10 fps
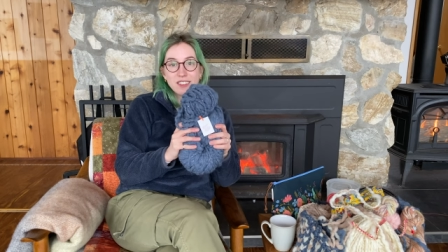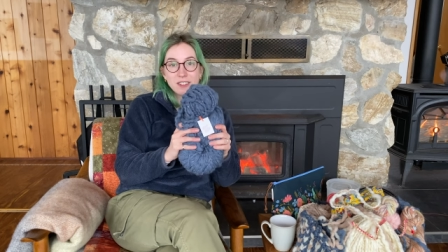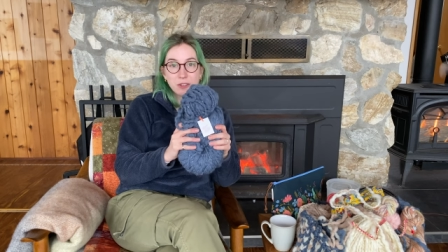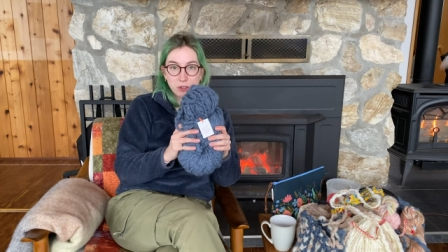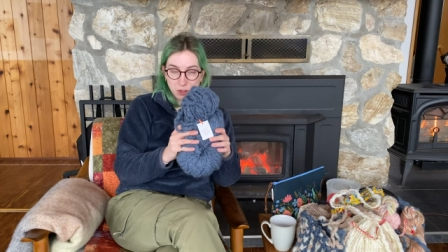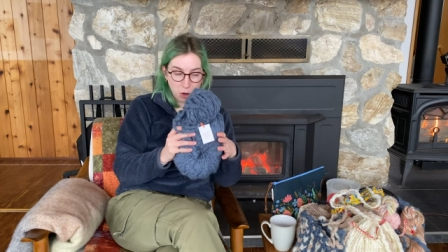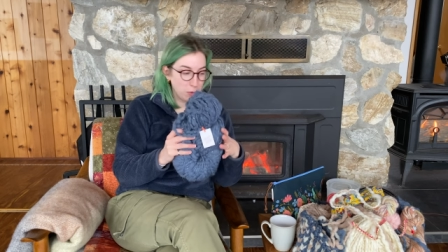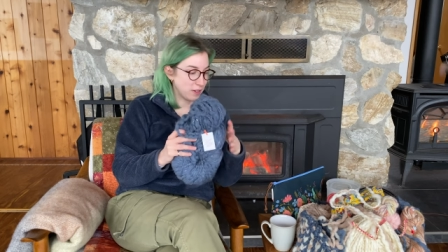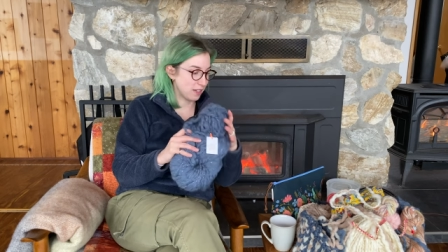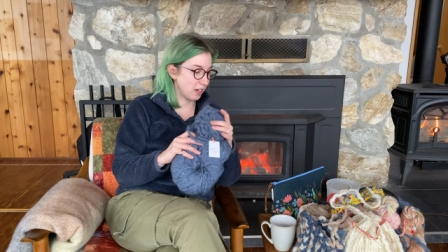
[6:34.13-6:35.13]
so
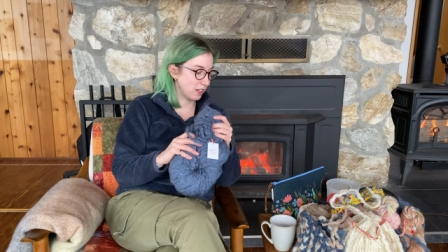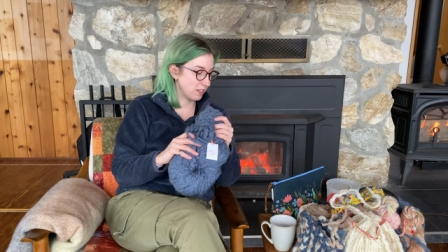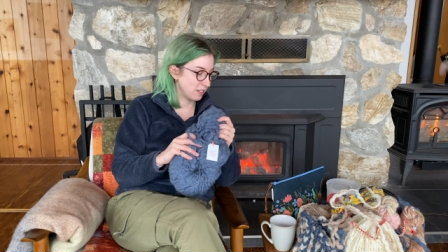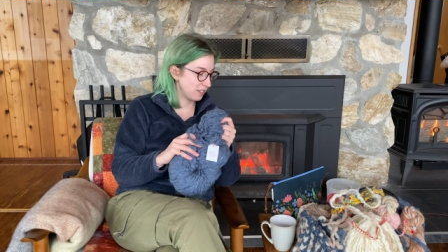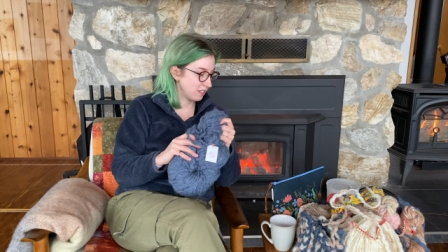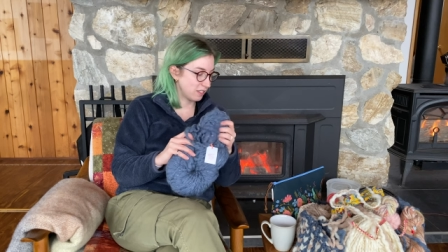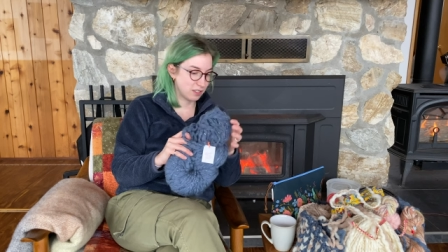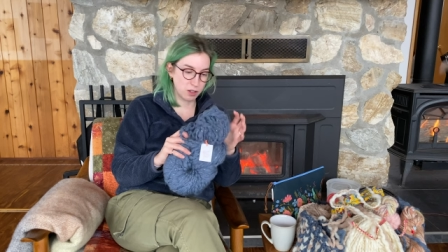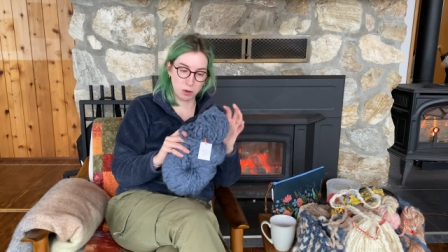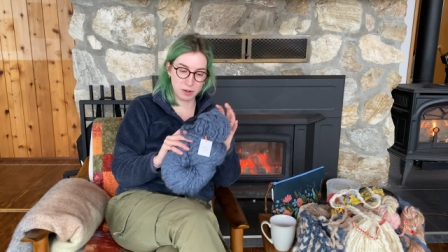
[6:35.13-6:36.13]
excited,
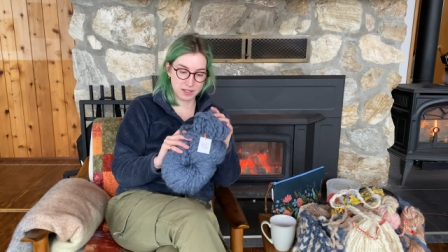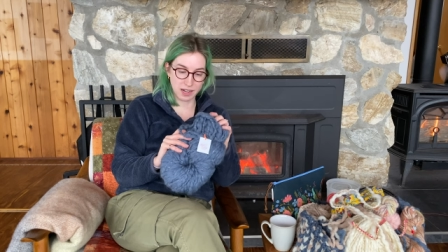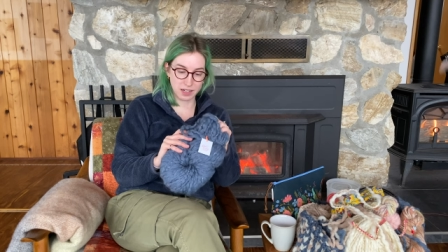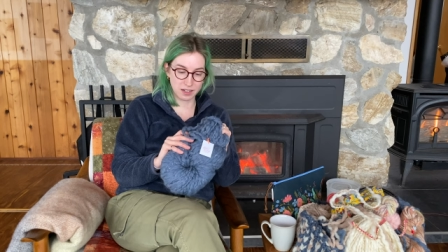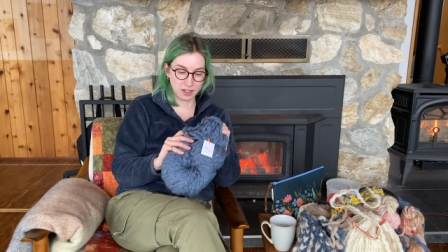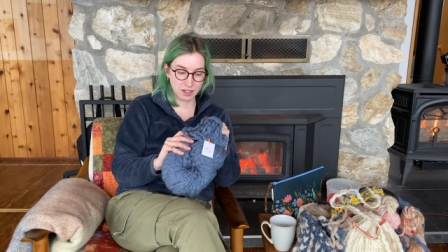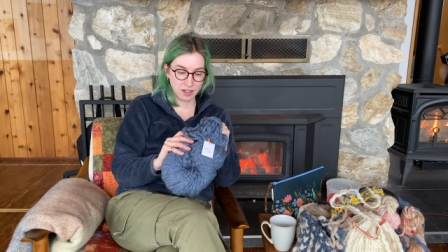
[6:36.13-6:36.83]
so excited.